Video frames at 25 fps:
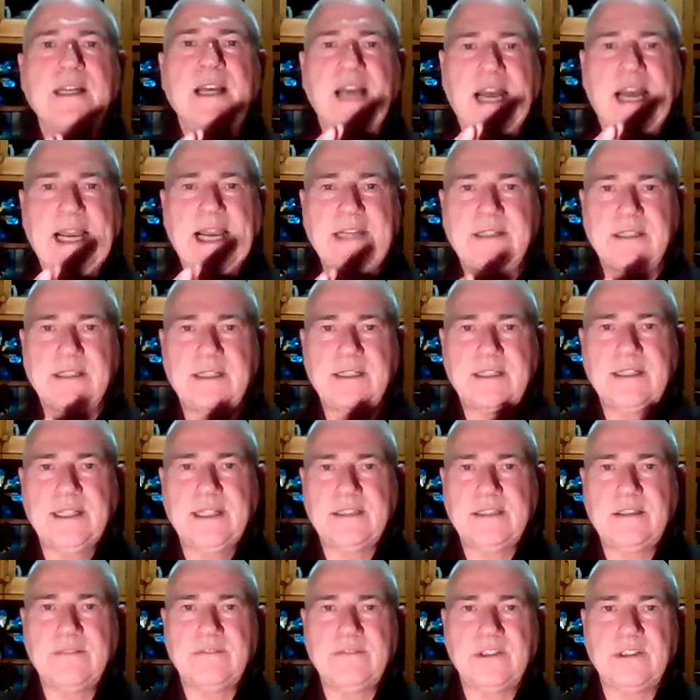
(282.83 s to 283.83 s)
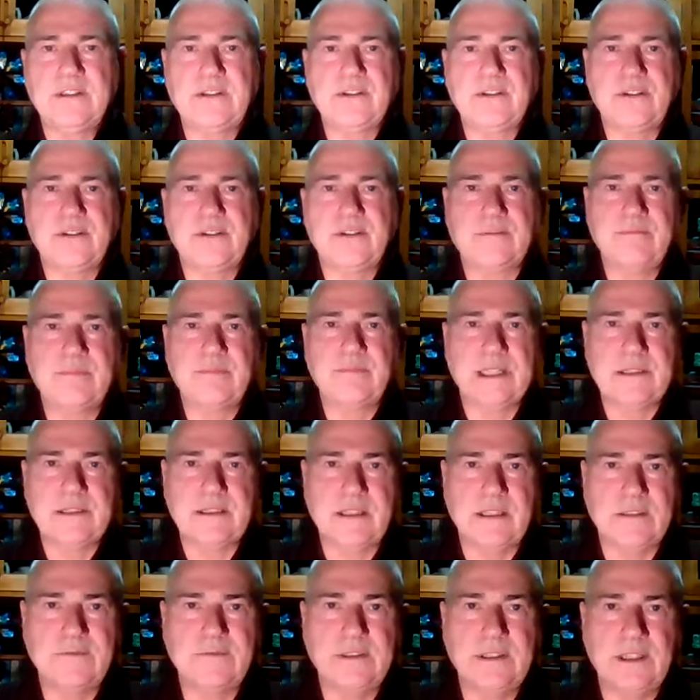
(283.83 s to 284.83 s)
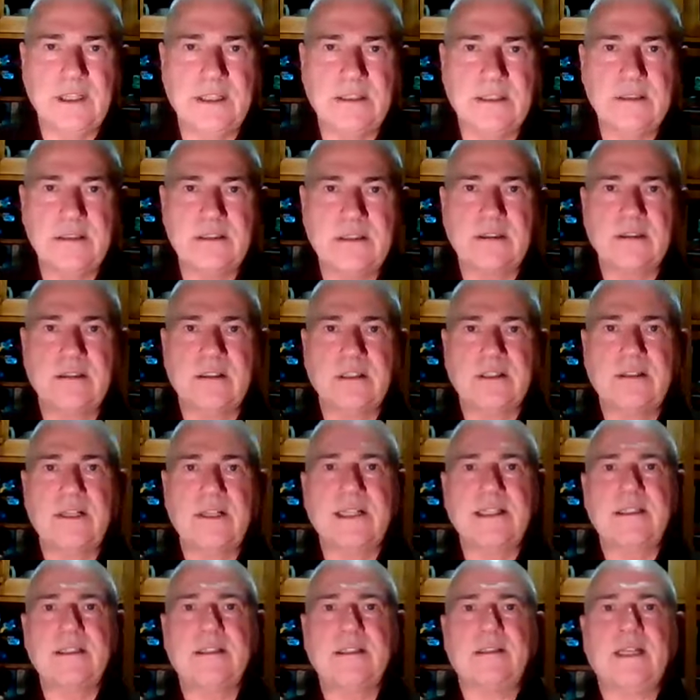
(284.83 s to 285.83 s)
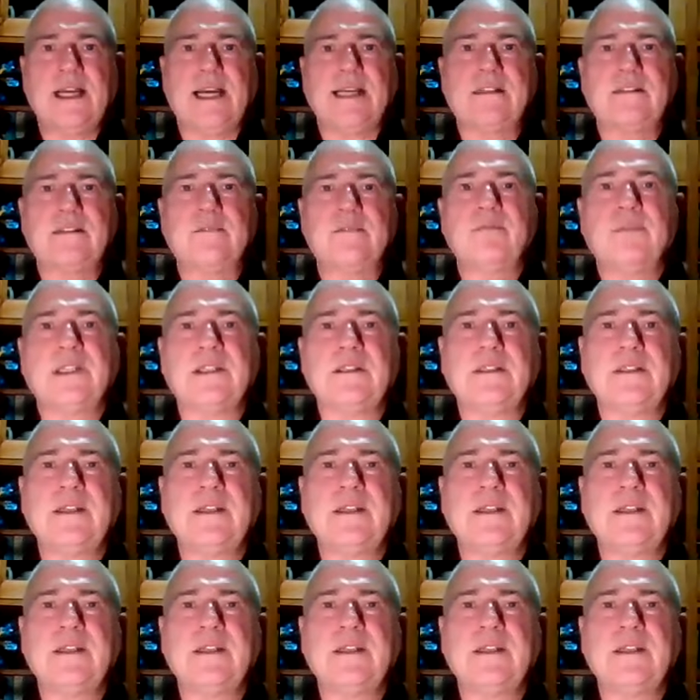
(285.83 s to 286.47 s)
I dedicate the virtues of myself and others to the great enlightenment.